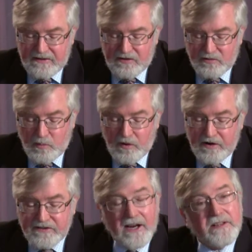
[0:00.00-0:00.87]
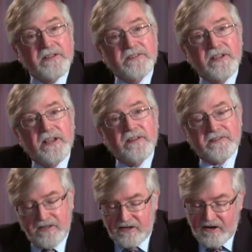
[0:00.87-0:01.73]
these words, ecclesia
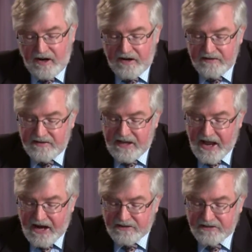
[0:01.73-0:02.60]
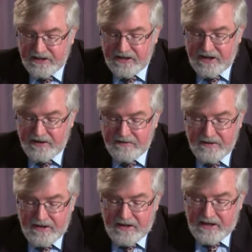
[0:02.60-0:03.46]
and synagogue, because he actually, uh,